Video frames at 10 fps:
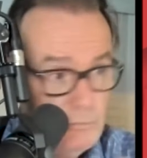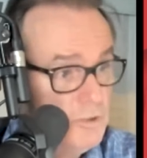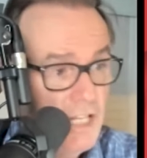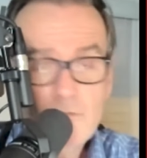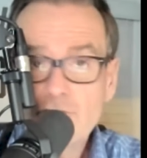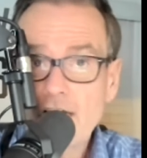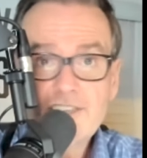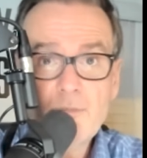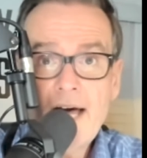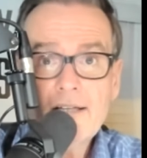didn't
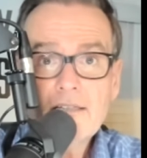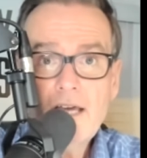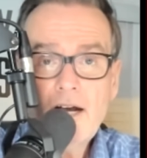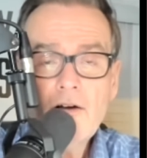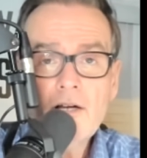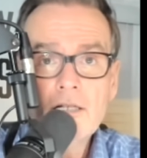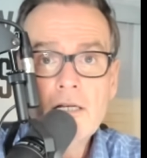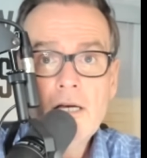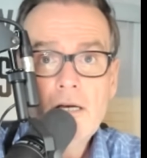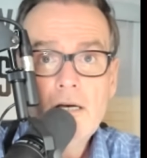rush him out there. And
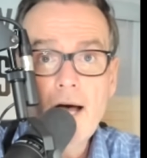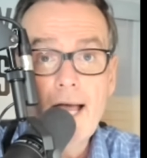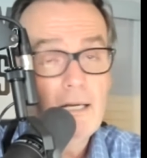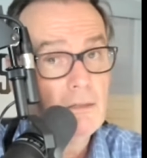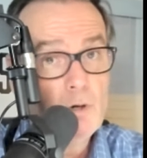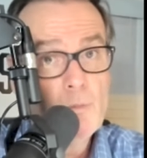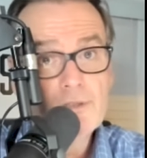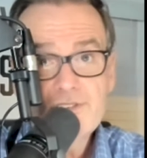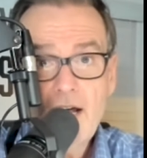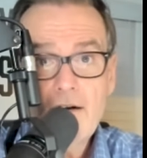I can
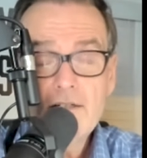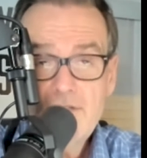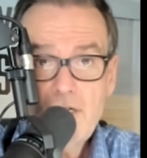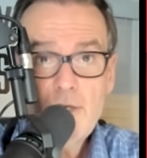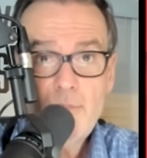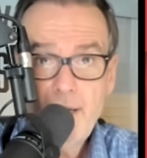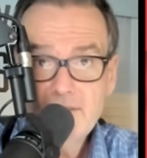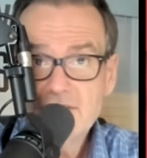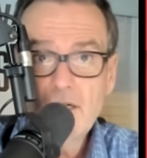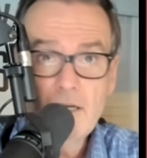almost guarantee,
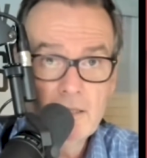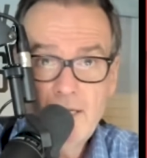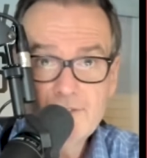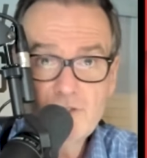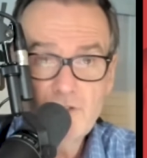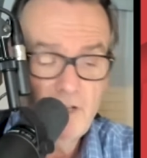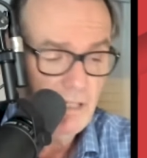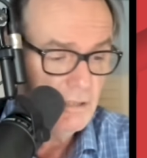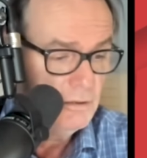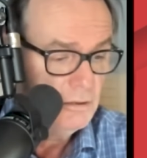based on history
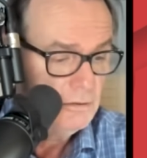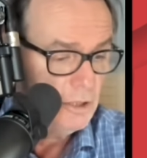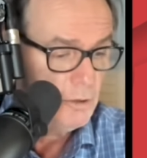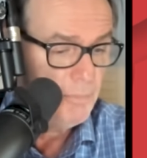and, you know,